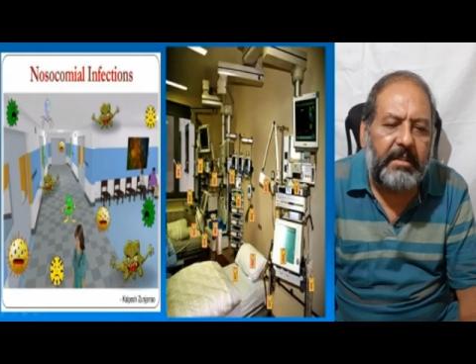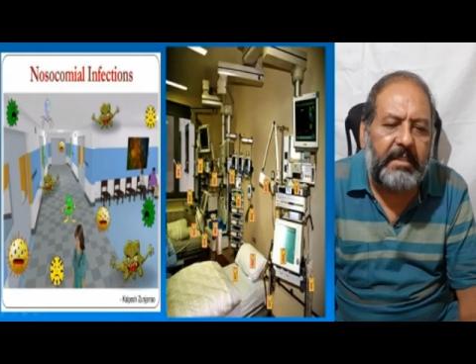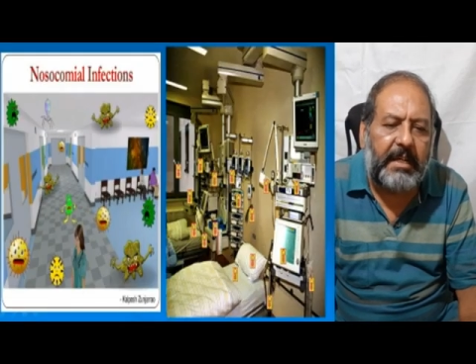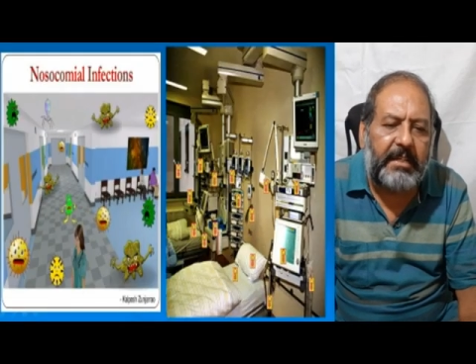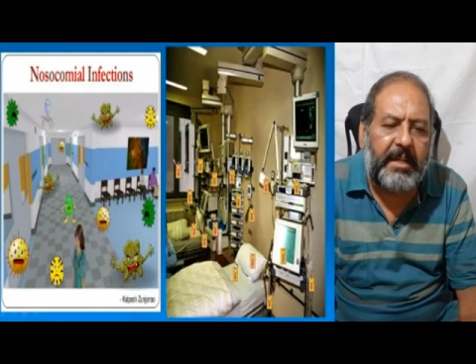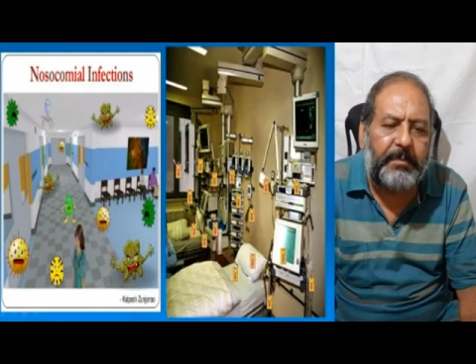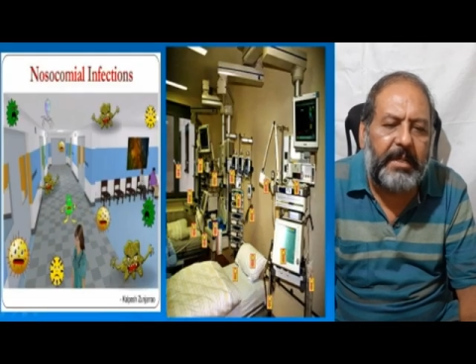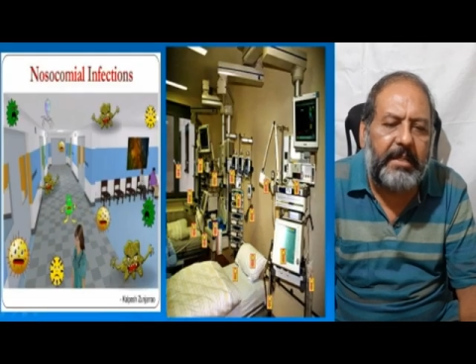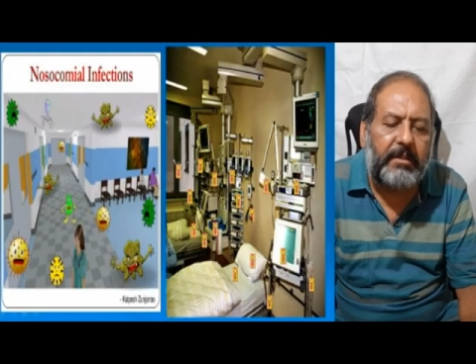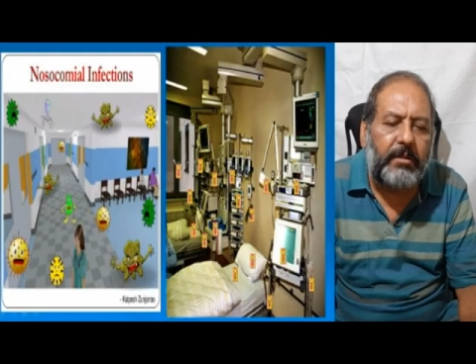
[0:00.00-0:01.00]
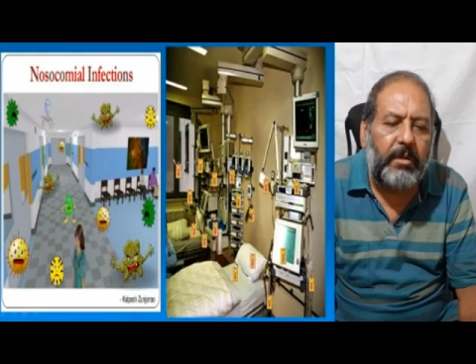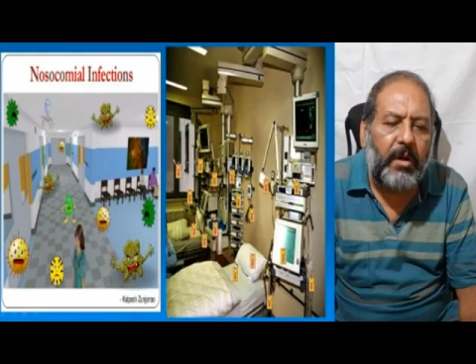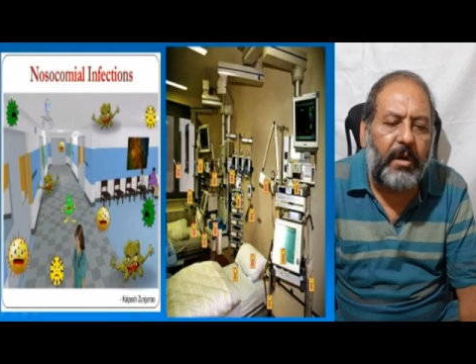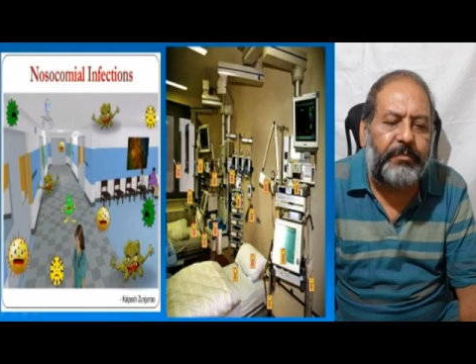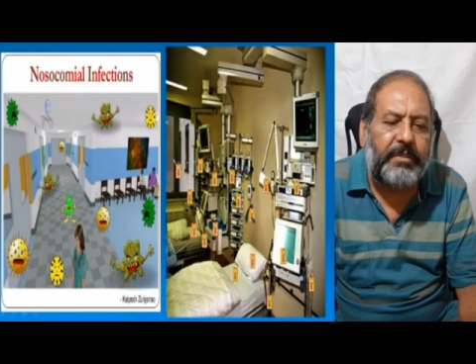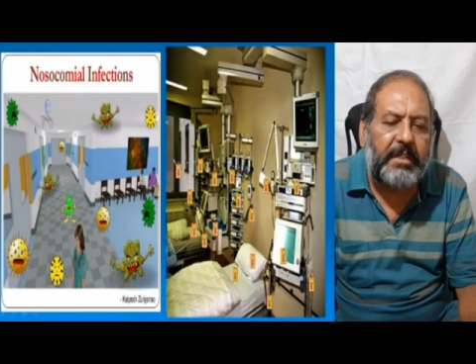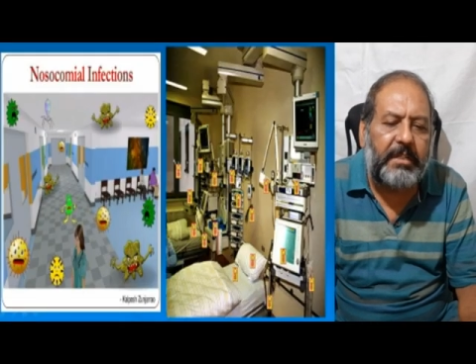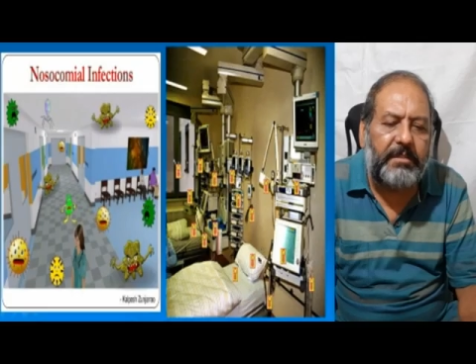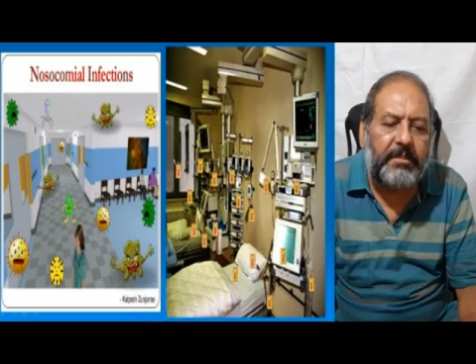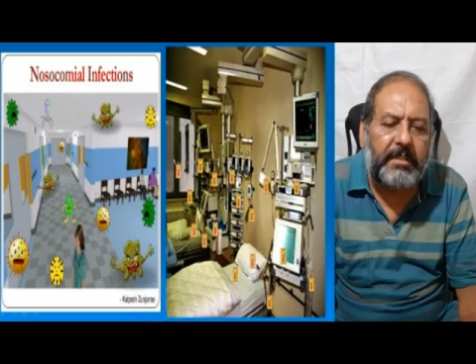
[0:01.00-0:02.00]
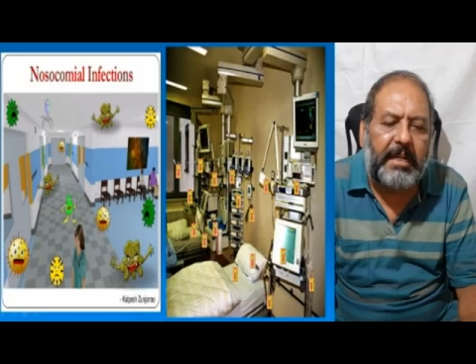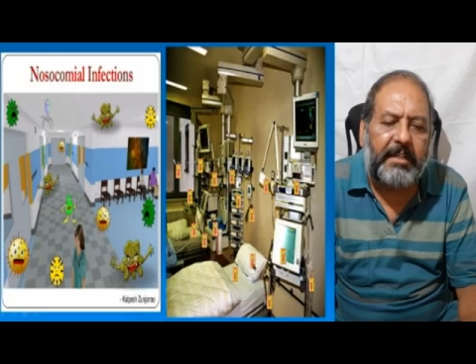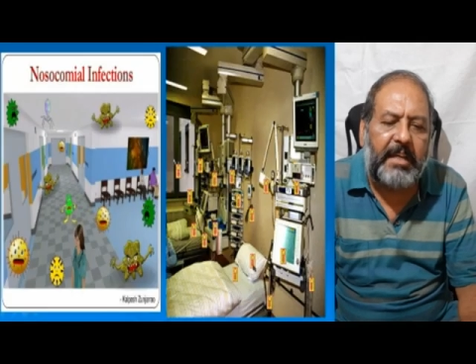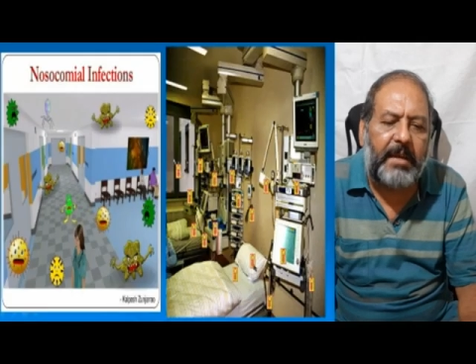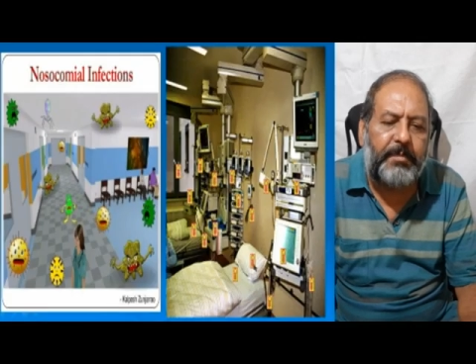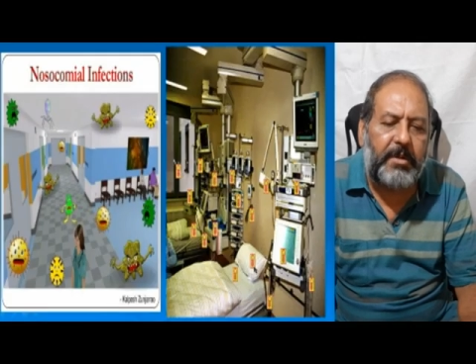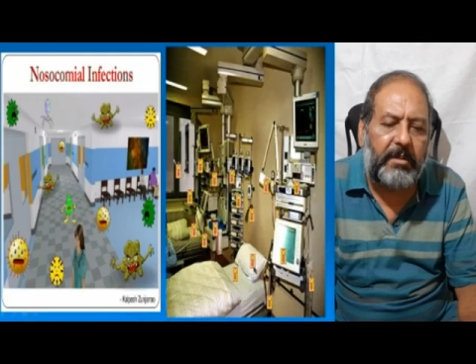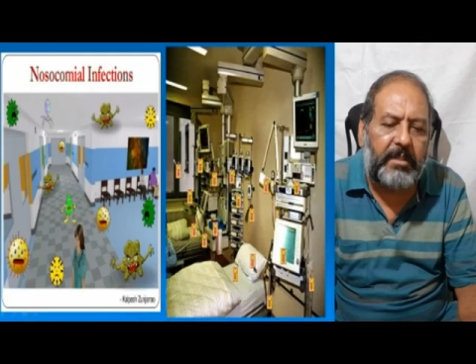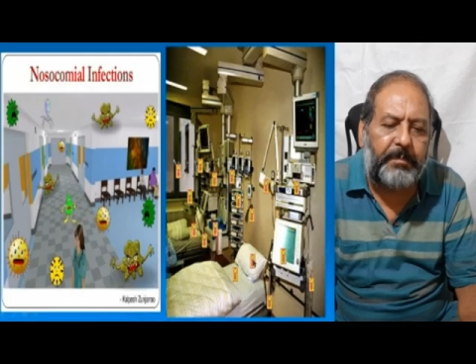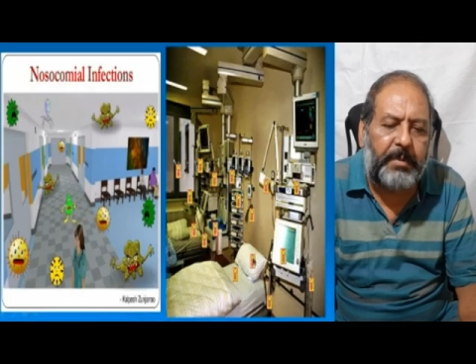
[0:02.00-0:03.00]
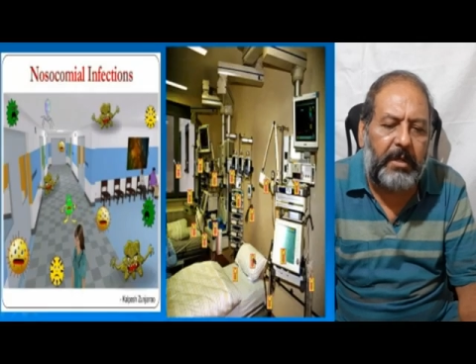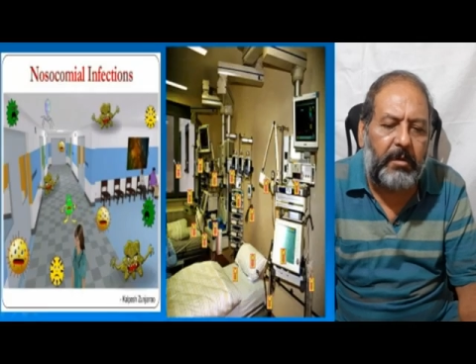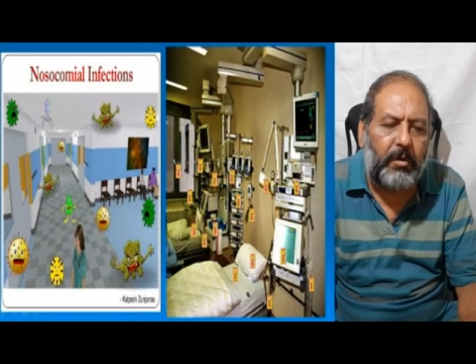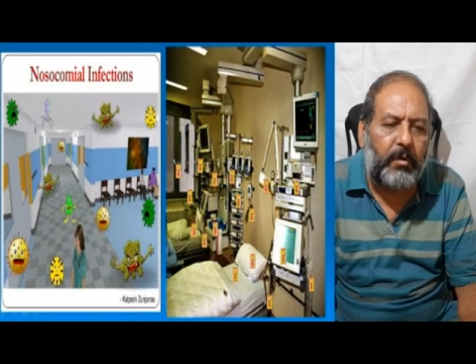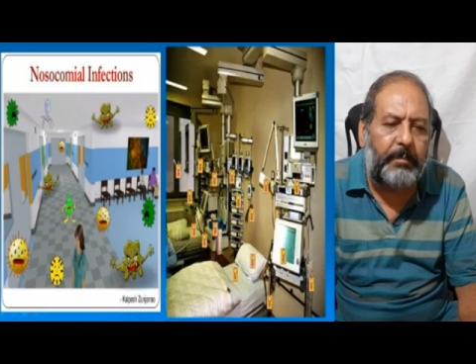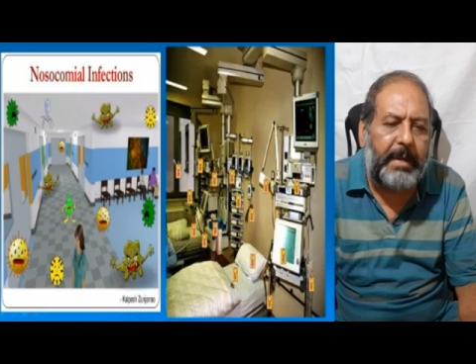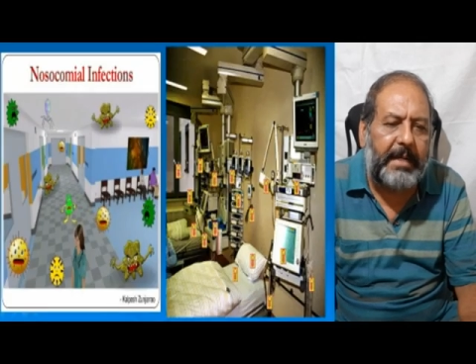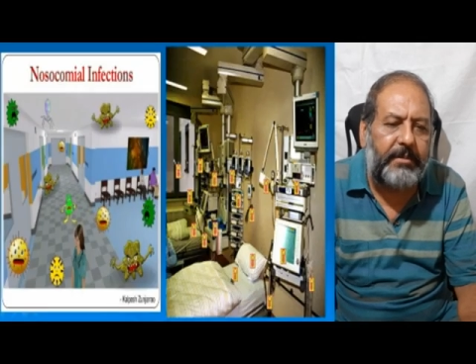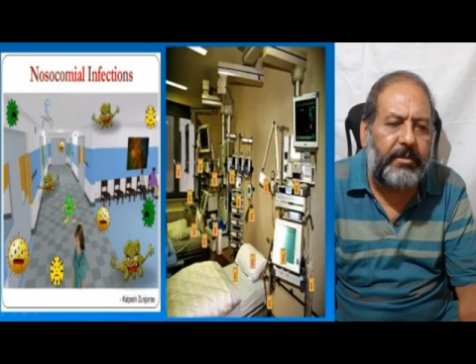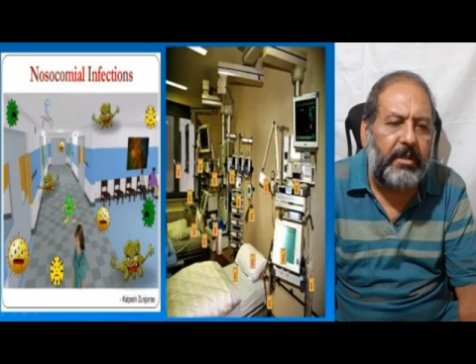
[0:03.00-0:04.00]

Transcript: the labeling of these that can be on the pillow, bed,